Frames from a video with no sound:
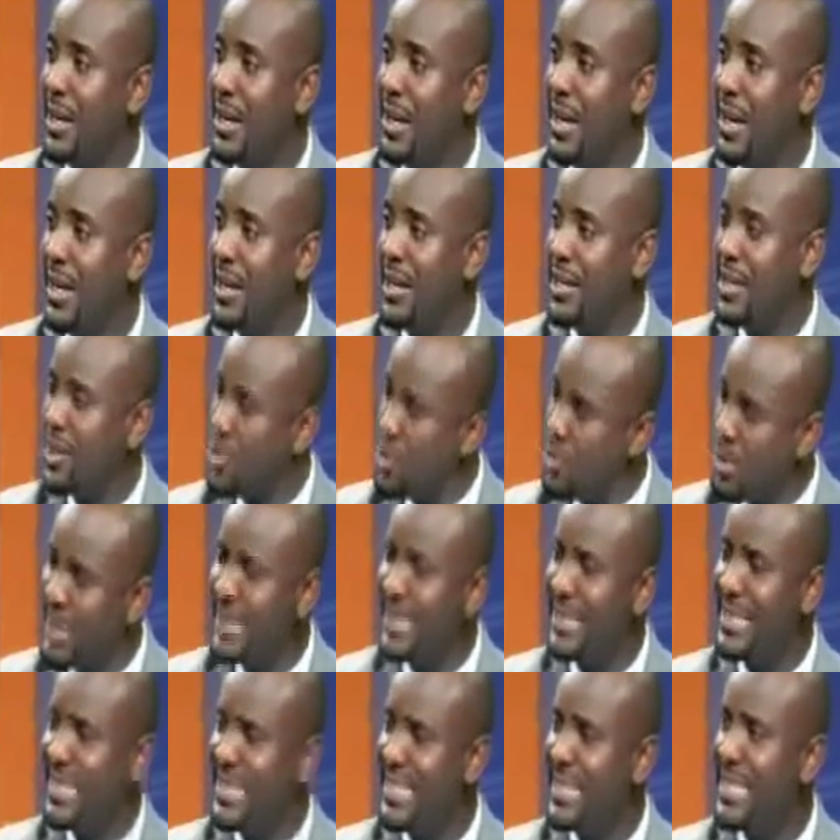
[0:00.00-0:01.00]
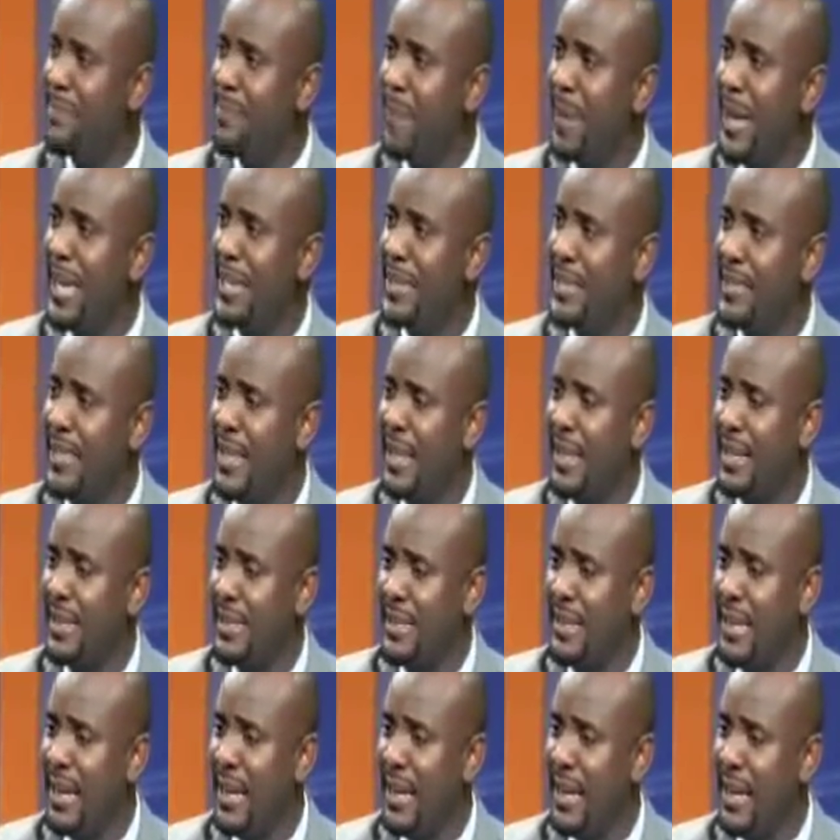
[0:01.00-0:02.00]
Did you anticipate
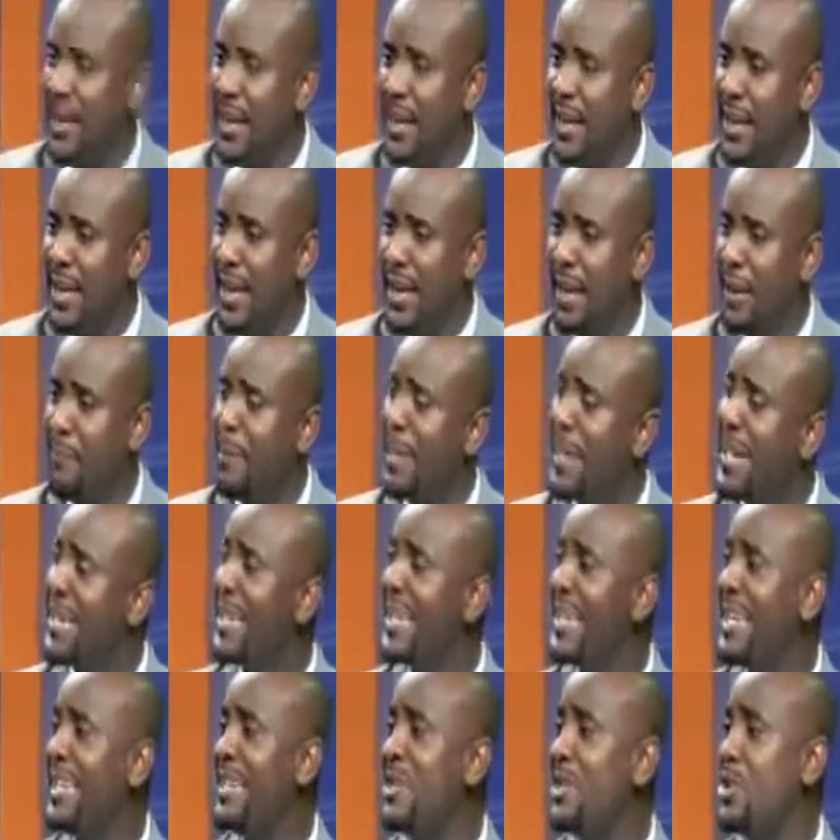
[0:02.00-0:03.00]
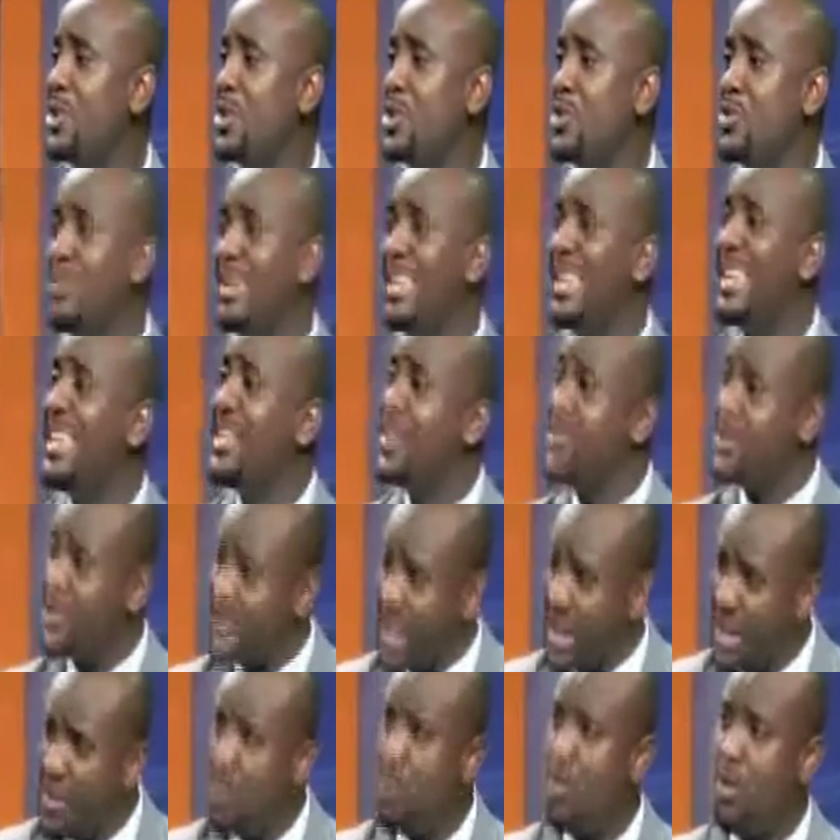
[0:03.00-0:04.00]
that the banking industry in
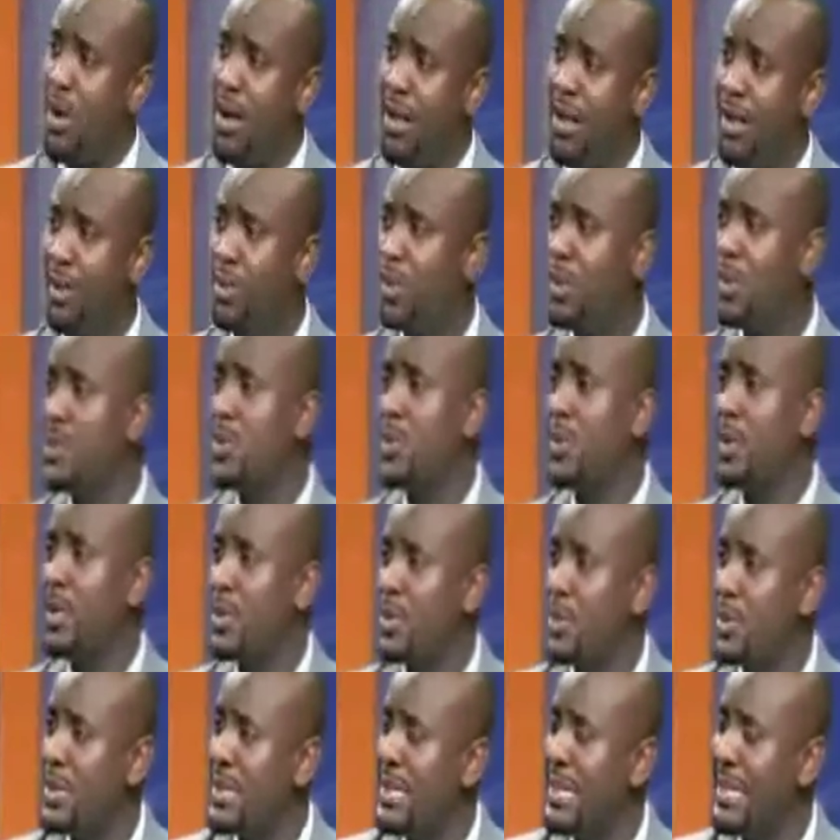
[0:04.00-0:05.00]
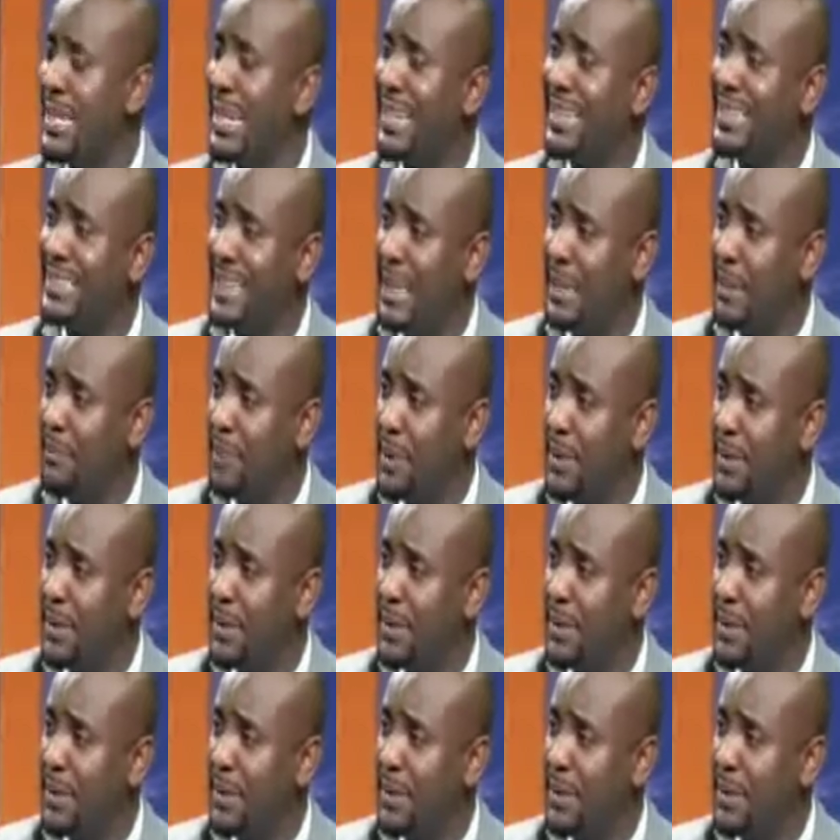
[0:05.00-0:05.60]
general was going to see that dip?